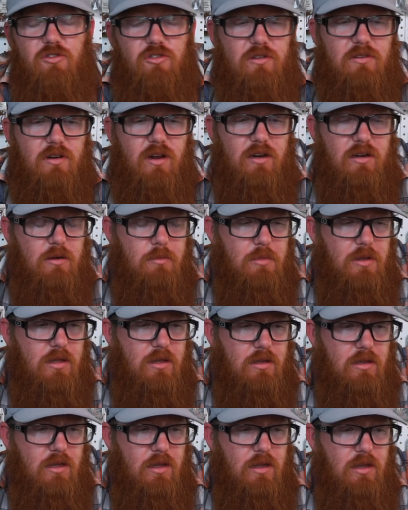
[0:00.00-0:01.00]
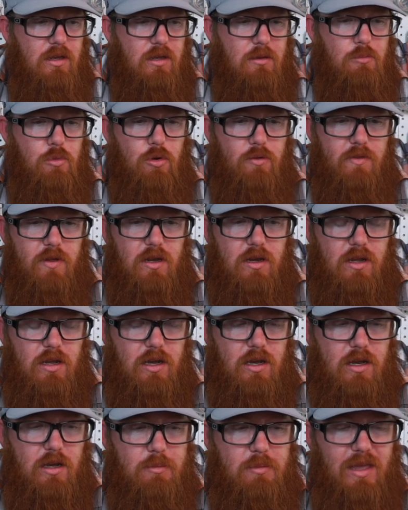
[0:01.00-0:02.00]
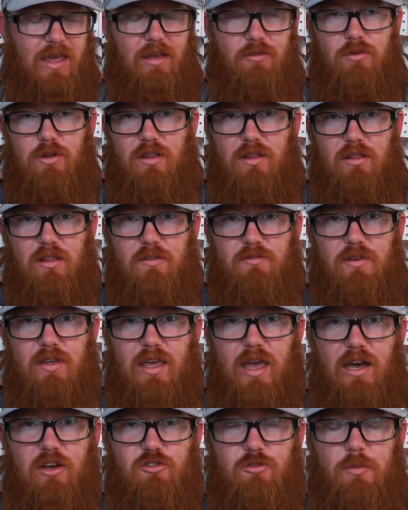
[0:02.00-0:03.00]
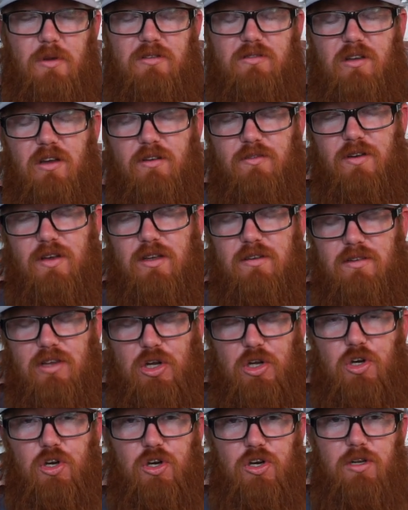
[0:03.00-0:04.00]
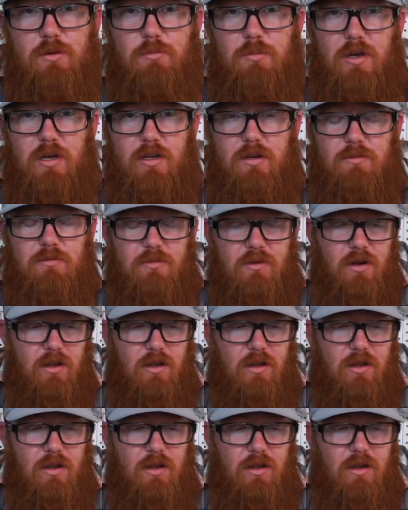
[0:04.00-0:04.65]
She's not going to be moving. Um, can't really lift a couch myself. I guess I could, but